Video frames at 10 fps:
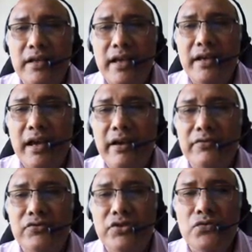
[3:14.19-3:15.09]
guide
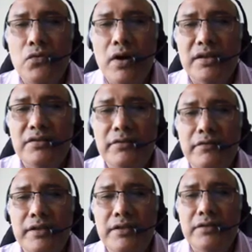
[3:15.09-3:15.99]
after you watch the
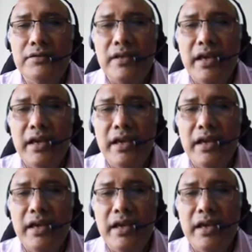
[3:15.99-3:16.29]
videos